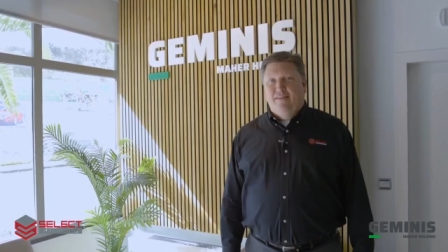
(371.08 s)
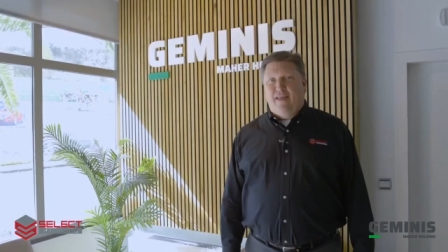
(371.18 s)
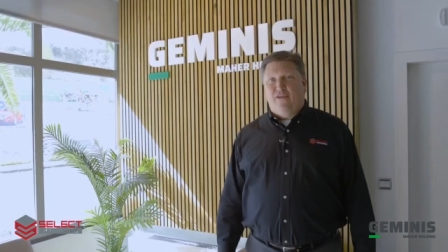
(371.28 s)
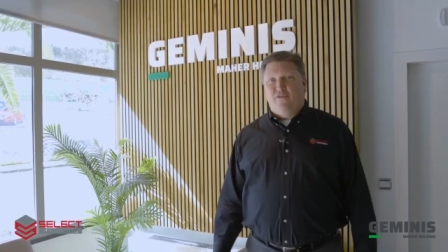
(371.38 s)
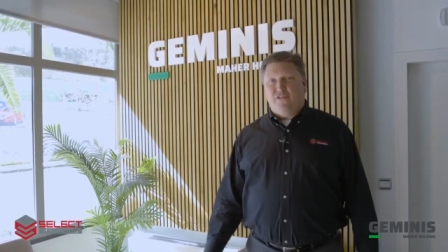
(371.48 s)

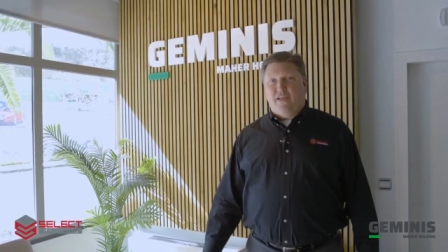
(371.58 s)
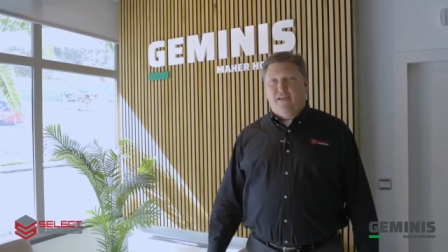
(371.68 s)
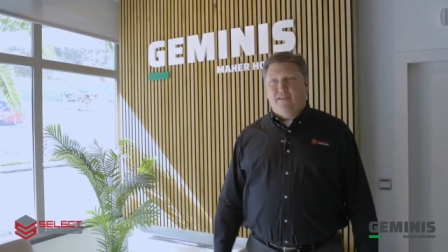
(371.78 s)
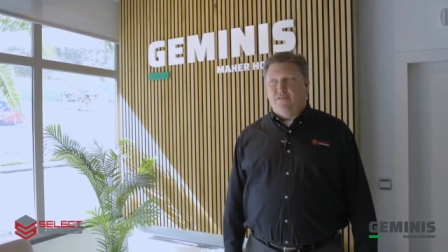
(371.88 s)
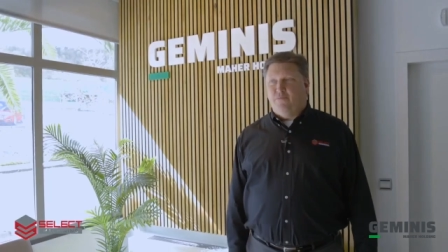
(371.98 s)
Thank you for
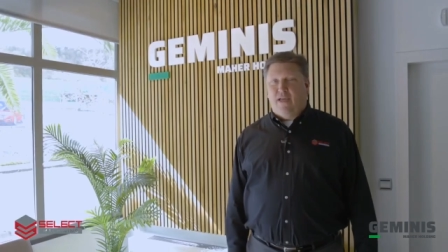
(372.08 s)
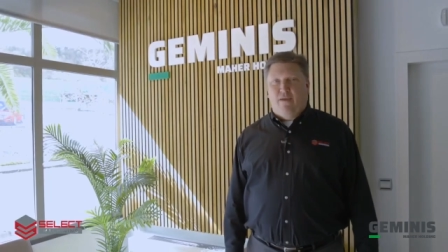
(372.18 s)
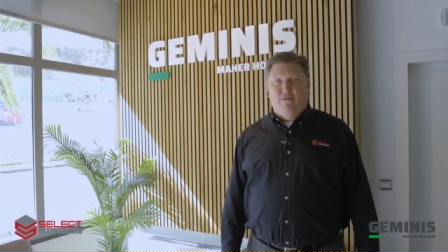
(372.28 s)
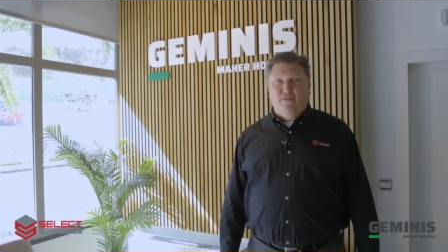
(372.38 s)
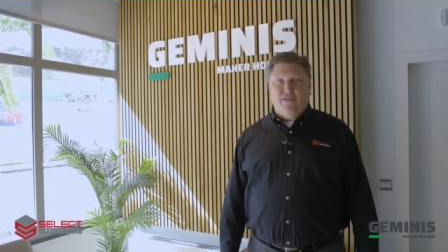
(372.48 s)
taking some
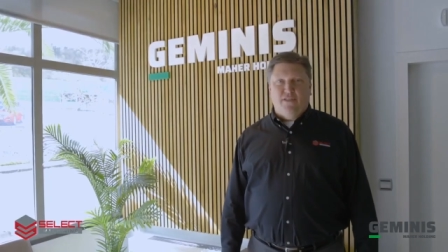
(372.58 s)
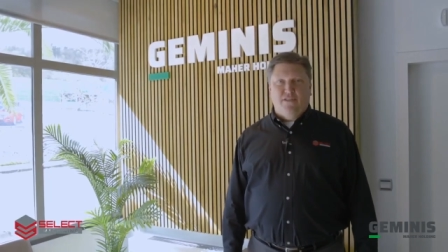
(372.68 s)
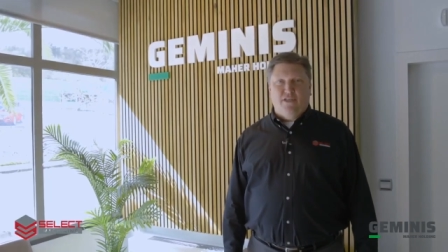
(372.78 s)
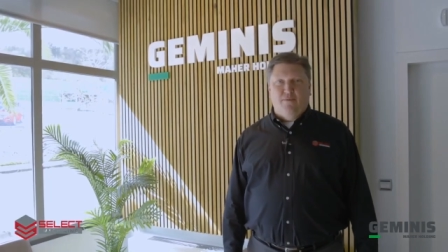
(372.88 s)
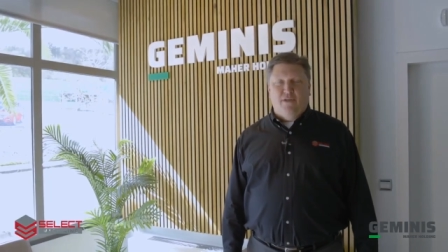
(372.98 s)
time to visit the
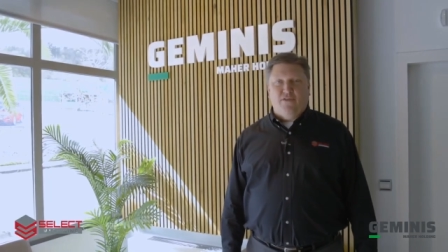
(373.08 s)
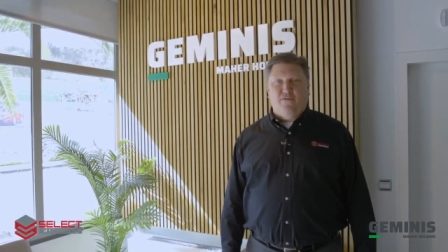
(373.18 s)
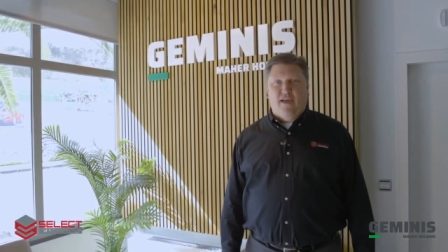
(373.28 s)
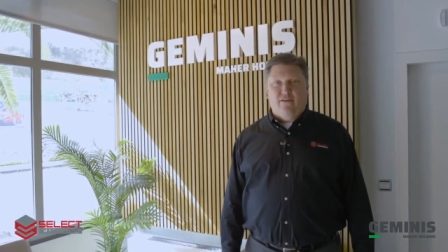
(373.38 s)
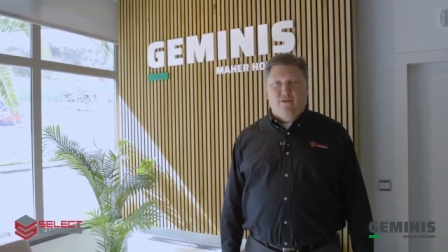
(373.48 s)
Geminis
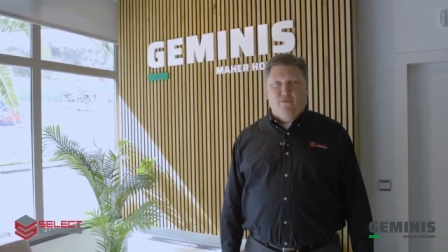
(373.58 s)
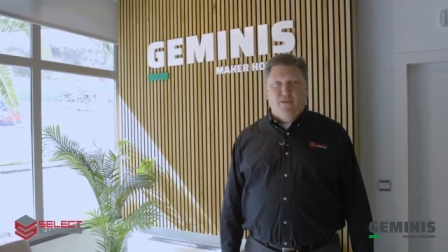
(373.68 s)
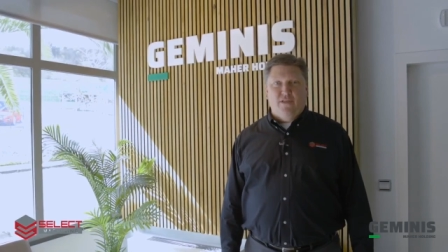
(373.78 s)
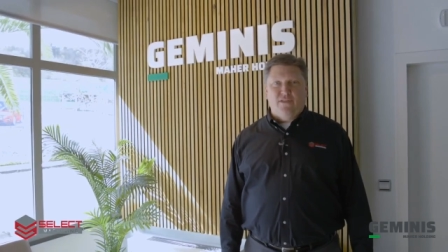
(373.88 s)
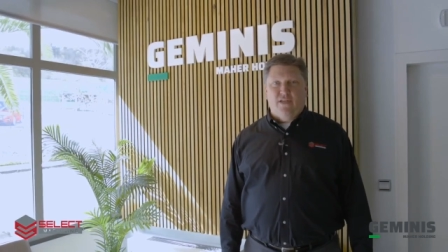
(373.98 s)
factory
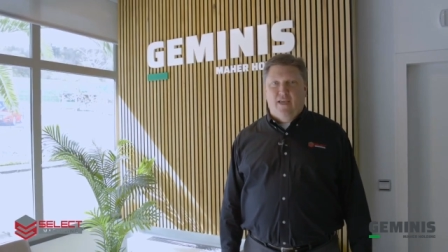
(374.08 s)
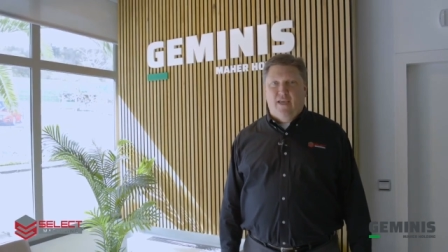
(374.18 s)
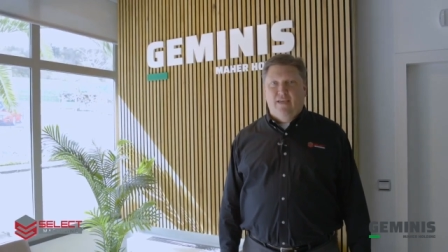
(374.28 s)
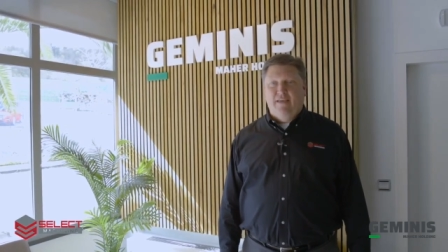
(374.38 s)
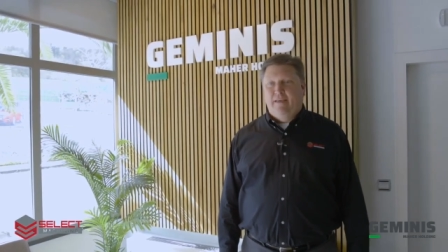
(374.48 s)
with us
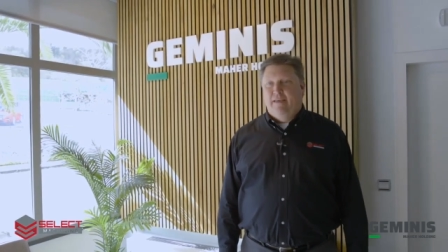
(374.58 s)
today.